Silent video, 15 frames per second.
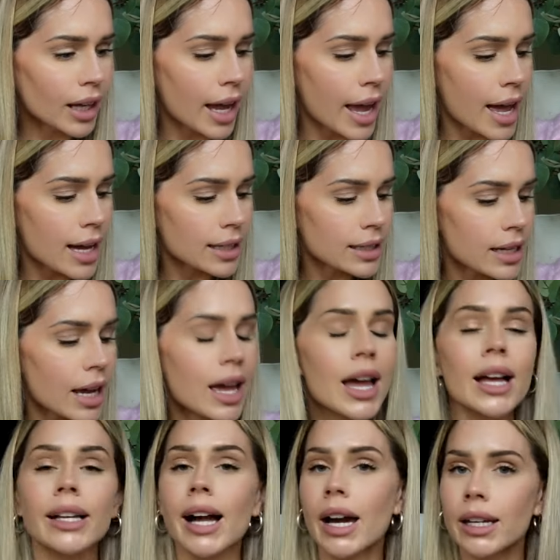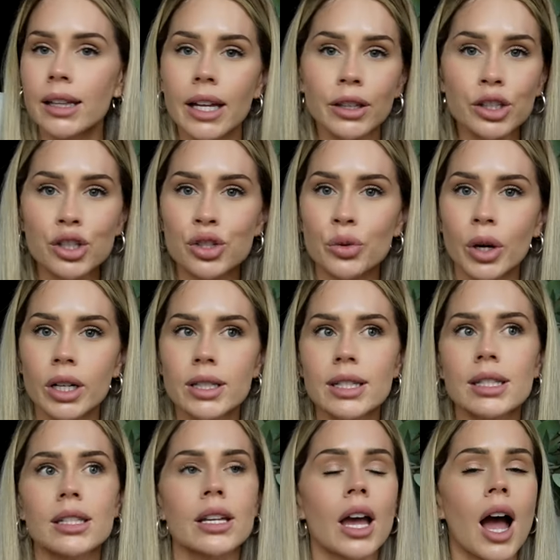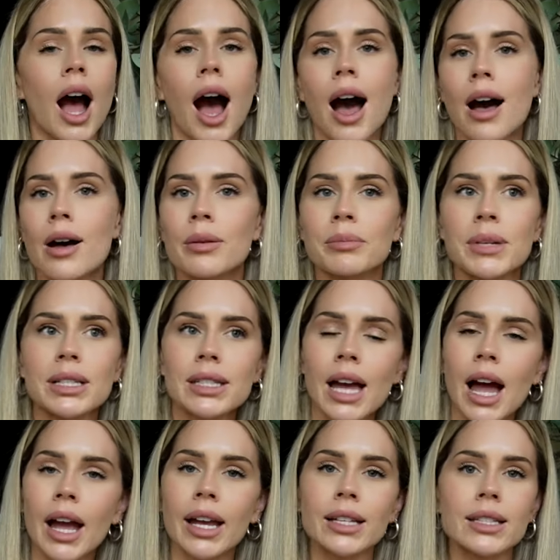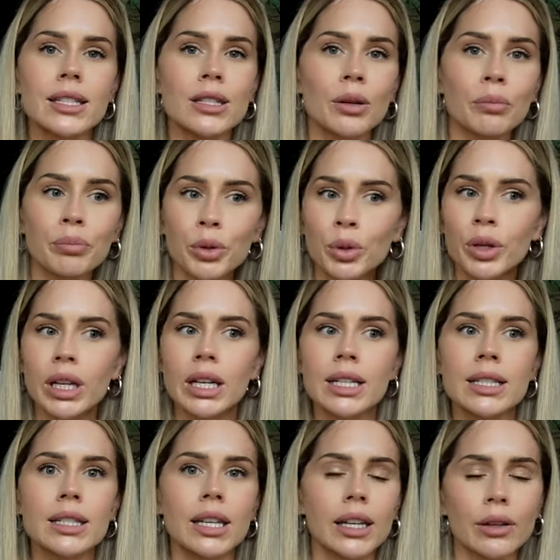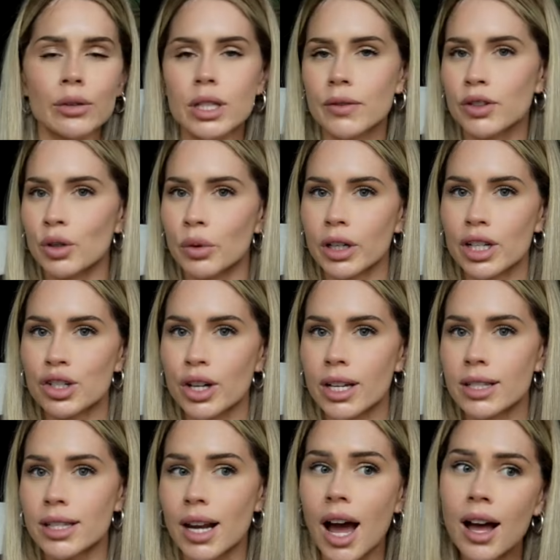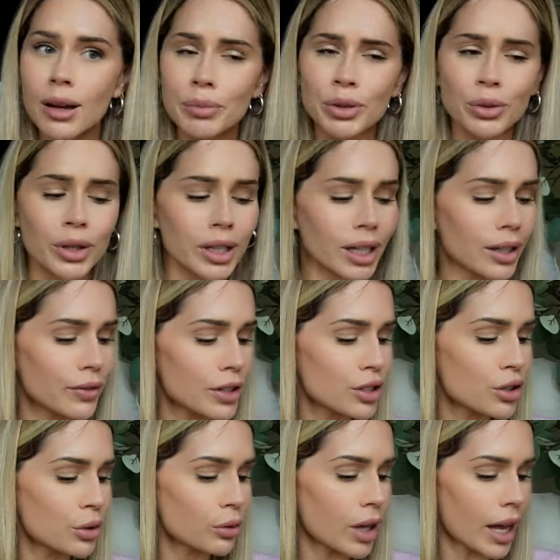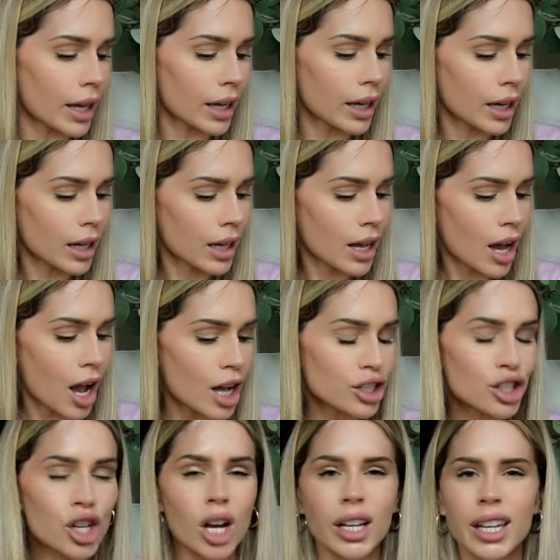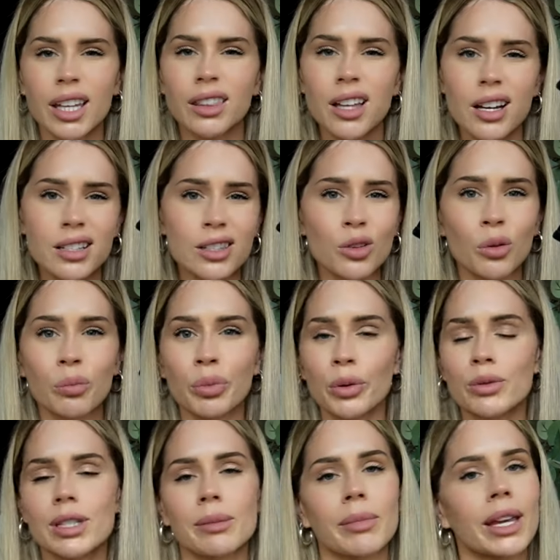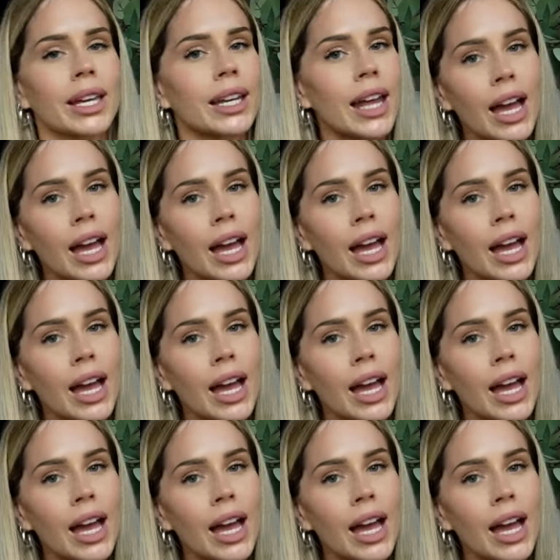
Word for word: And kind of like the shorts, um, tights, booties, heels if you want to dress it up. You could even do like a chunky lug sole boot to make it